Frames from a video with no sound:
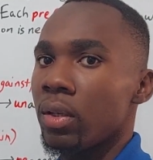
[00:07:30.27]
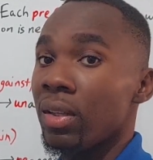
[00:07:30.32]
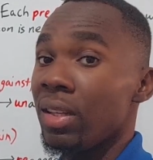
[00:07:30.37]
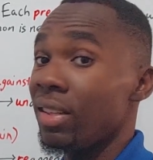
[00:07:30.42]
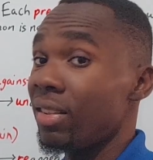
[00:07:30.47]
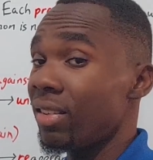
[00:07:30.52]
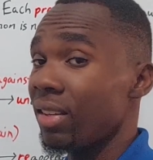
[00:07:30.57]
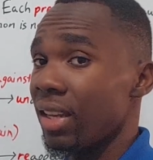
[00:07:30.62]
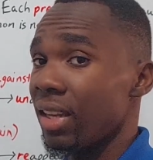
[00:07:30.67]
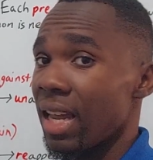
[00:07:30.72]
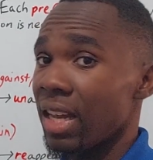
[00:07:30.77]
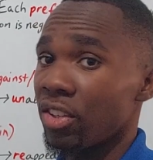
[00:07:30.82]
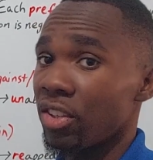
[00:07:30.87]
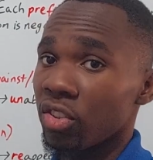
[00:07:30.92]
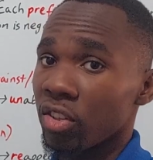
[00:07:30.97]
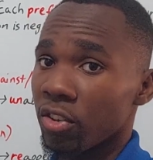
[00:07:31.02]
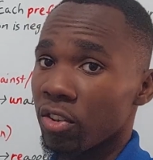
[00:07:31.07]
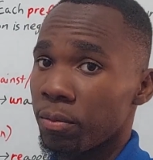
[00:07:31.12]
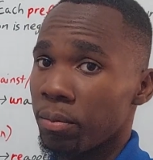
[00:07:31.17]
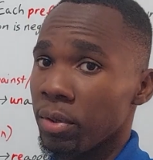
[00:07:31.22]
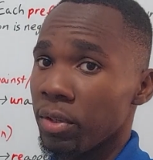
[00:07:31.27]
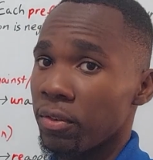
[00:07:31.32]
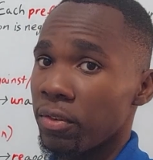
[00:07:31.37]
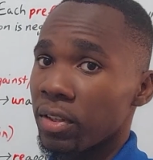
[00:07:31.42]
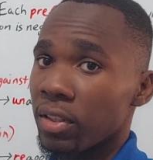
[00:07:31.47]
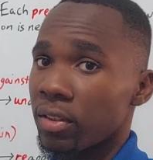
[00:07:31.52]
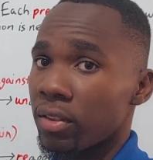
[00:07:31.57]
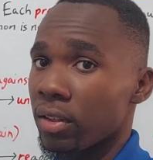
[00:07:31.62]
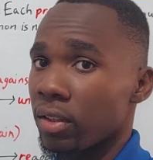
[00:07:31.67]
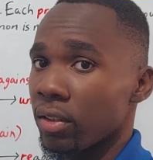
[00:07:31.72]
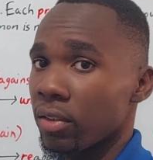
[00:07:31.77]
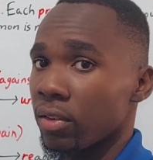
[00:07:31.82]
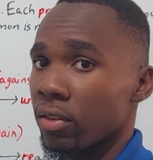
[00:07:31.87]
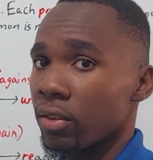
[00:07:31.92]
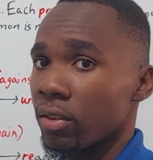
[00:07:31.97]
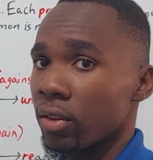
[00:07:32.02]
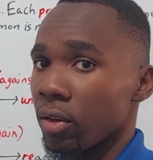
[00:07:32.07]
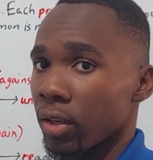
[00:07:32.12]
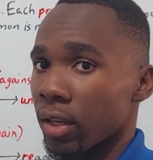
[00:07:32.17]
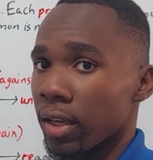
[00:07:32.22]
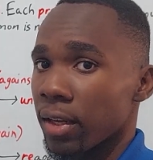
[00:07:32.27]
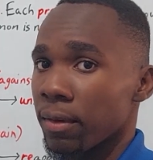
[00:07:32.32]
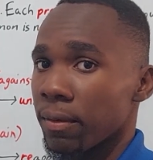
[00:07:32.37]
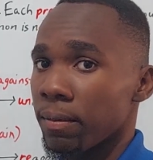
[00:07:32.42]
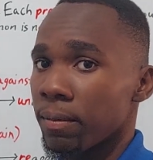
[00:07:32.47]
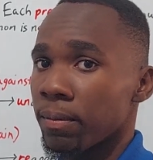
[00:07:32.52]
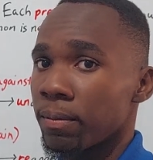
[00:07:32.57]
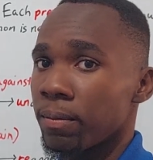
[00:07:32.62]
the selection of prefixes, okay?